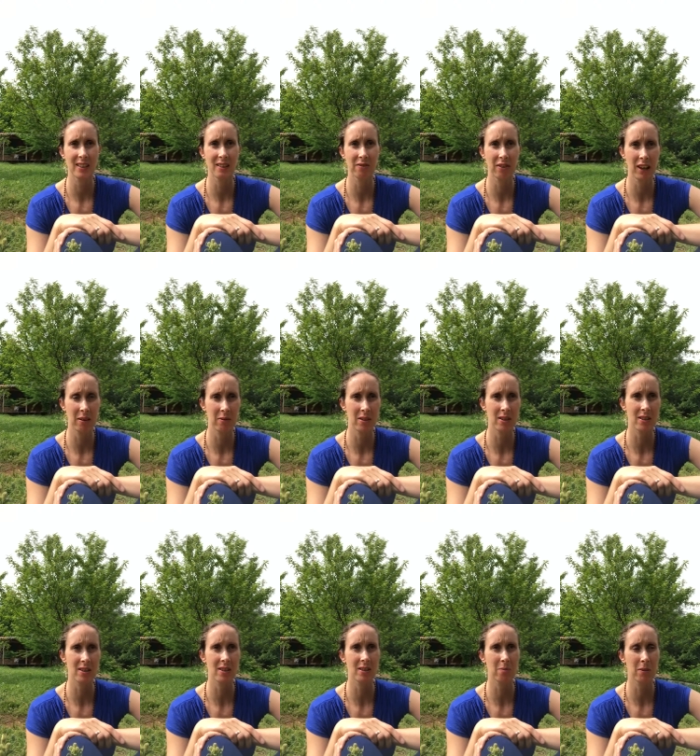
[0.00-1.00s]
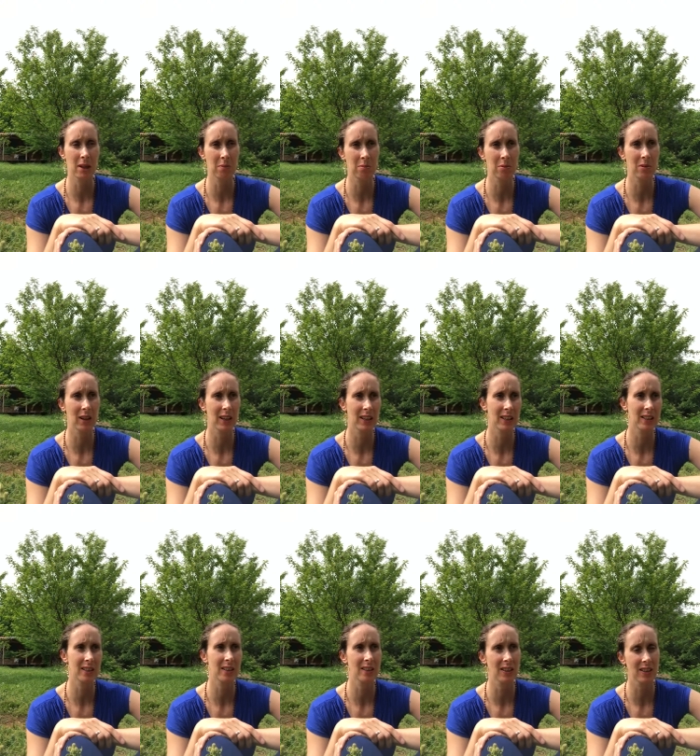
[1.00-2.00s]
the famous people get
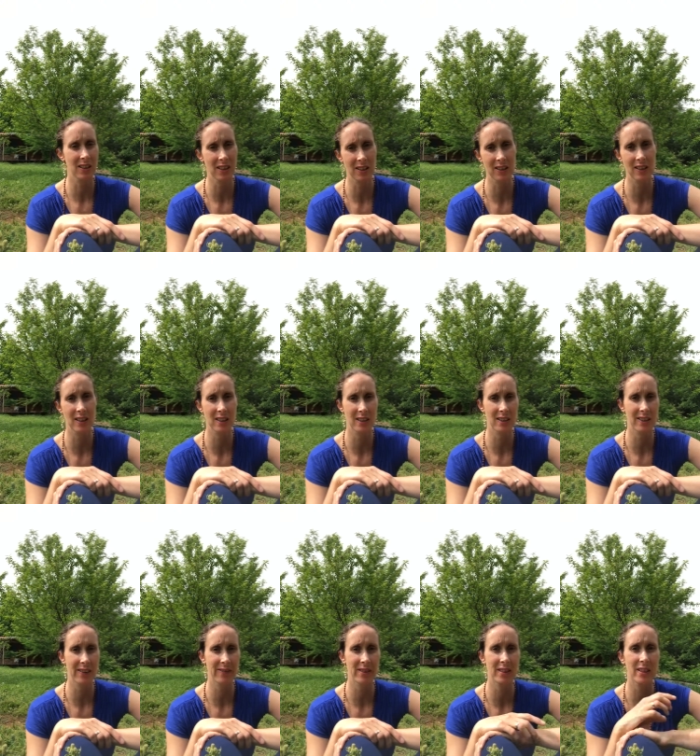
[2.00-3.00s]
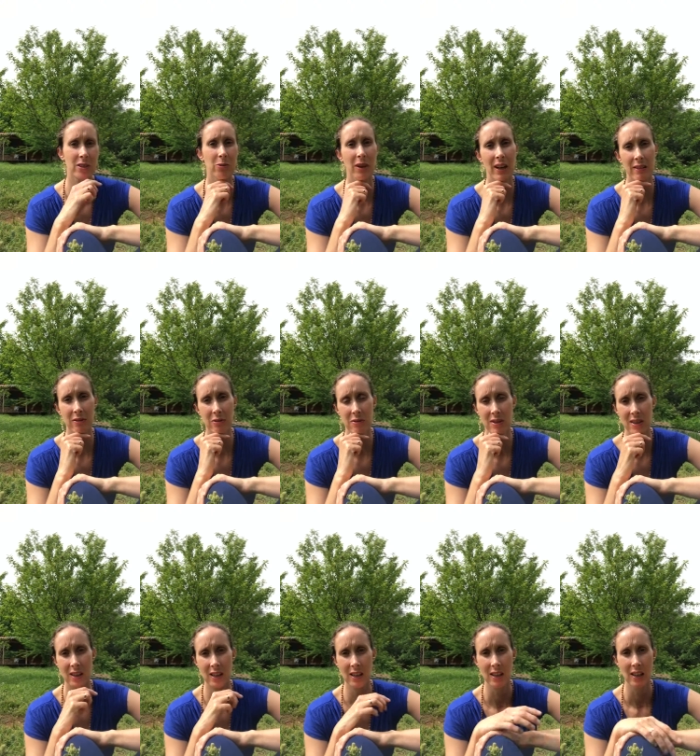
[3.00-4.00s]
into the 60s and 70s we have
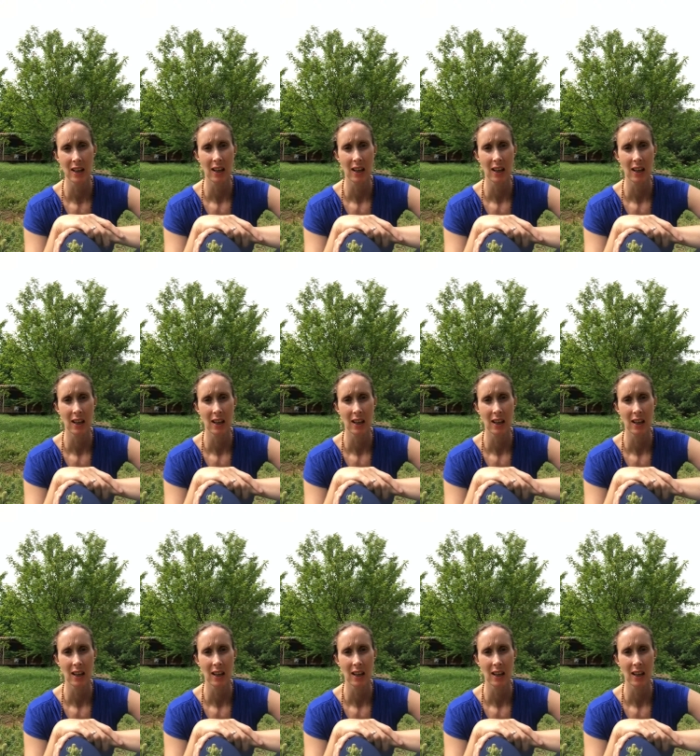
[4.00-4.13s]
obviously